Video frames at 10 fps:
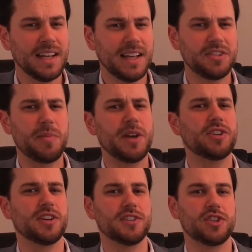
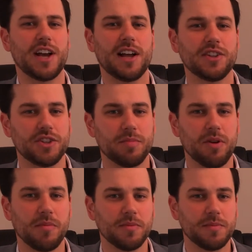Intubation is a challenging
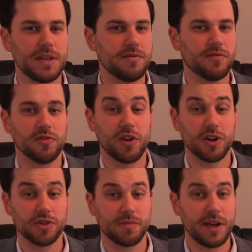problem, even for
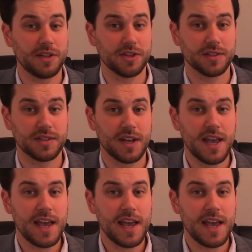larger patients,